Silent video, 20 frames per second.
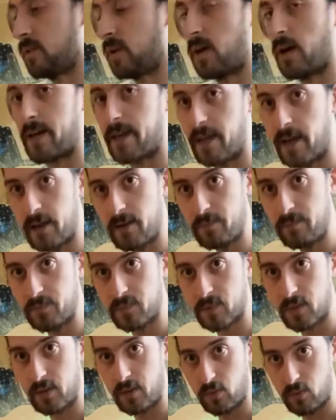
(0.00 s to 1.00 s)
Again,
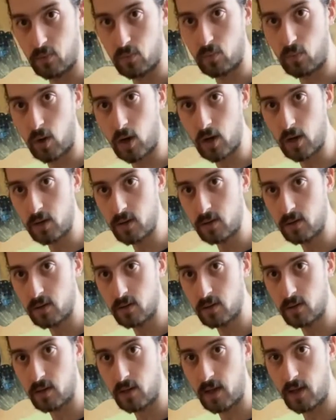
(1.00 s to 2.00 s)
1
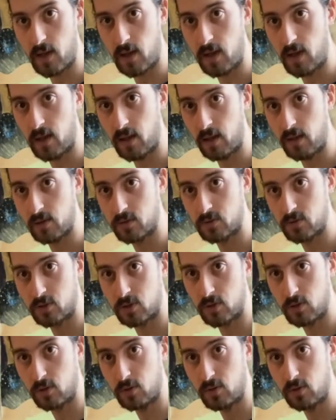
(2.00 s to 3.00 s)
and
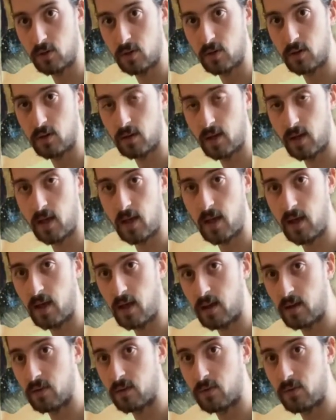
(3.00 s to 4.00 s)
2
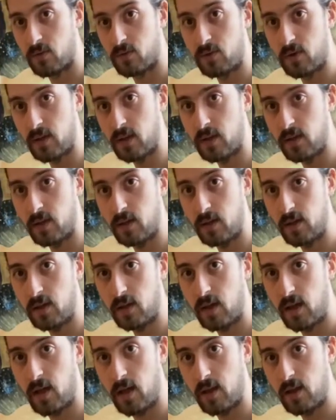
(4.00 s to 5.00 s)
and
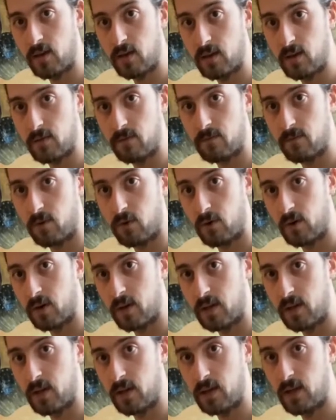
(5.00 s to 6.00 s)
3E and a
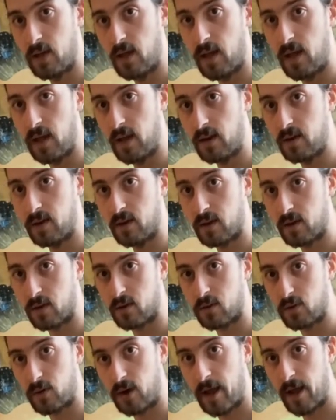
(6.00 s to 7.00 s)
4E and a
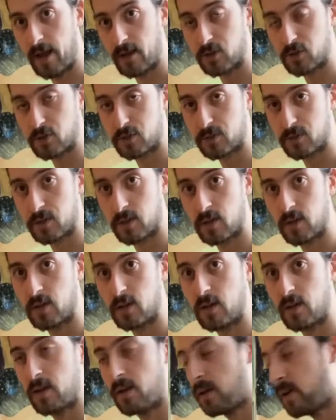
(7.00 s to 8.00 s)
crash.
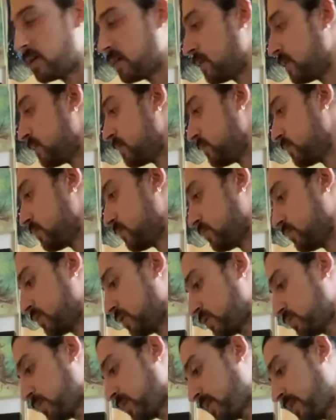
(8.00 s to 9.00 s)
So
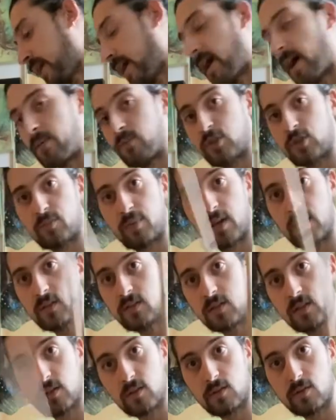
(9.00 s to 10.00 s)
just with that, I'm just playing
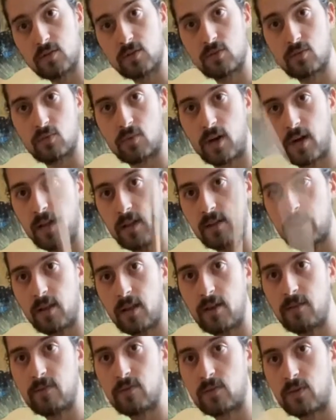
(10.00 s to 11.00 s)
singles, right,
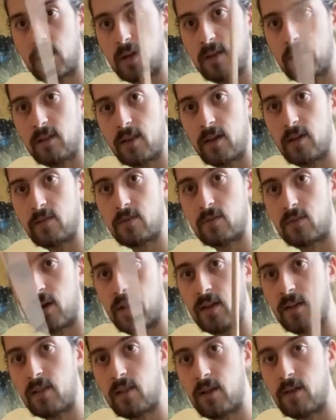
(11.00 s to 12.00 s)
left, right, left,
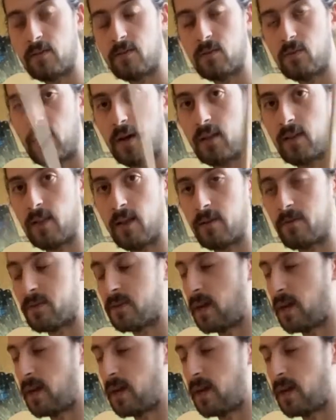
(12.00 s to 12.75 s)
right, left, right, left.